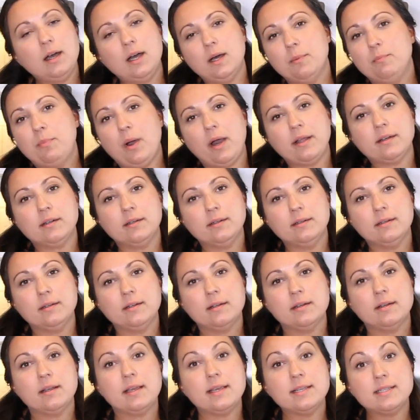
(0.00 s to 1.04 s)
Butter
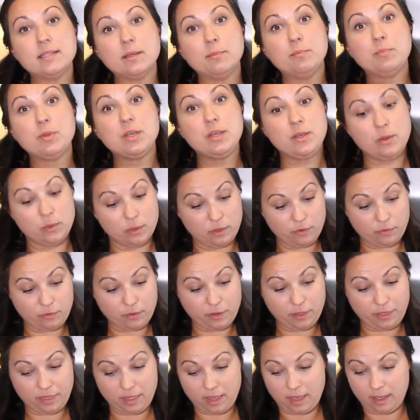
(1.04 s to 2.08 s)
is a
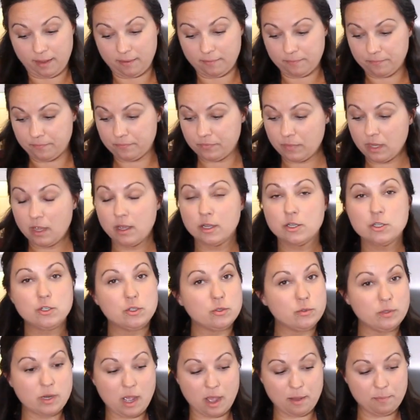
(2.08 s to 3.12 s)
beautiful thing.
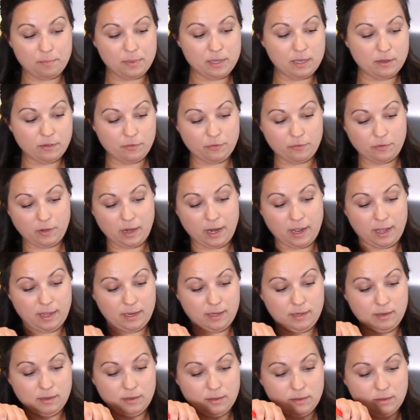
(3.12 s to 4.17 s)
Do not be
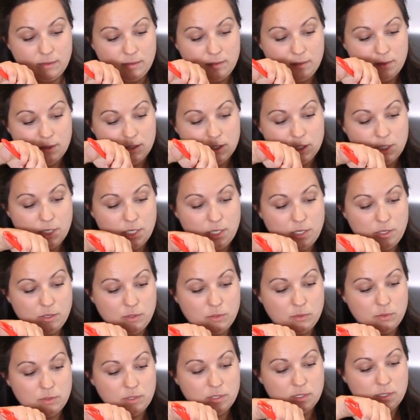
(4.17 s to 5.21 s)
afraid to
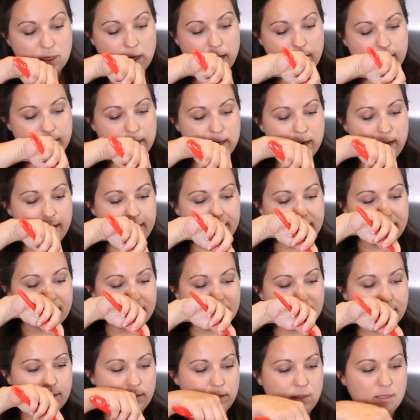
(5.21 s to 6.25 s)
use a
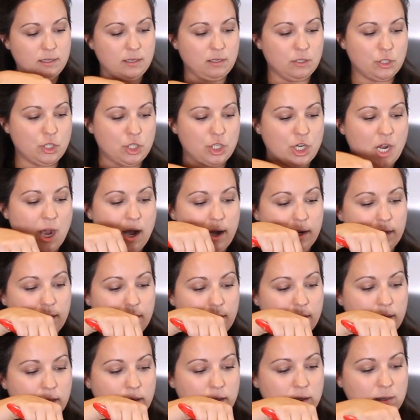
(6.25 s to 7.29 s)
nice little
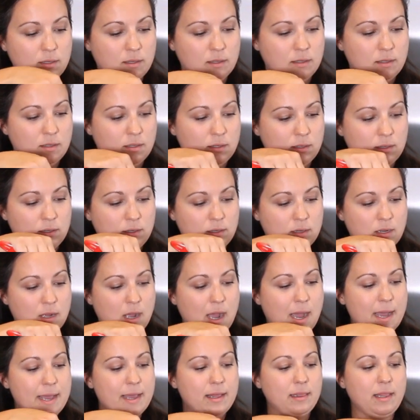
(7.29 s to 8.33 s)
chunk.
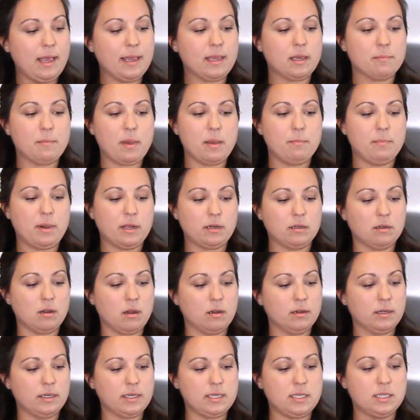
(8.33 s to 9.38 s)
I like my butter
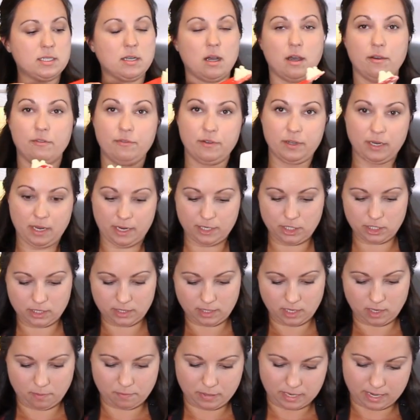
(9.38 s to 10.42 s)
already softened, I just
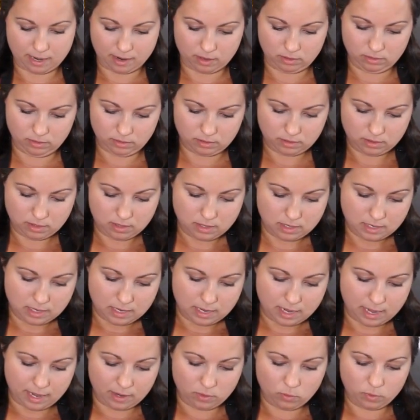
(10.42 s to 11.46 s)
keep it out.
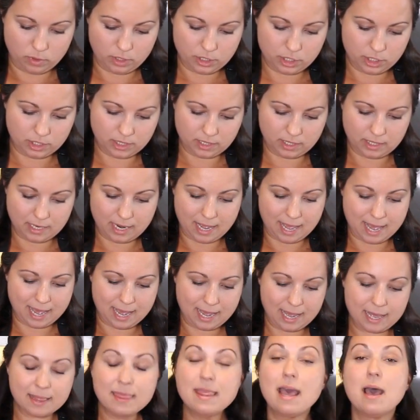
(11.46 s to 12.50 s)
And we're just gonna
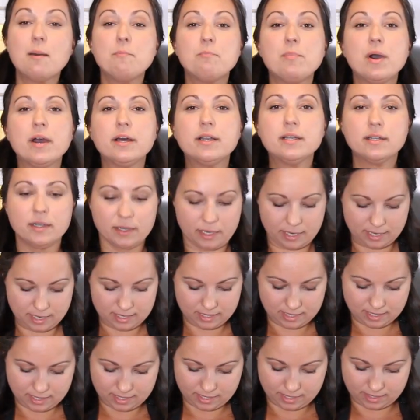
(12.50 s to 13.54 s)
add that butter
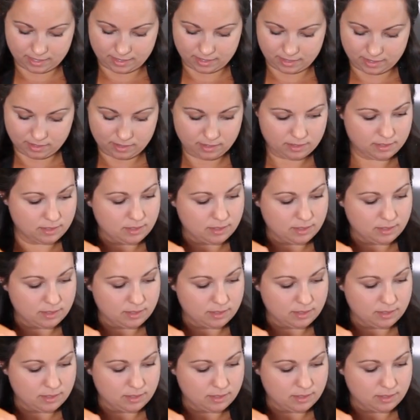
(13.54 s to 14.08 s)
in here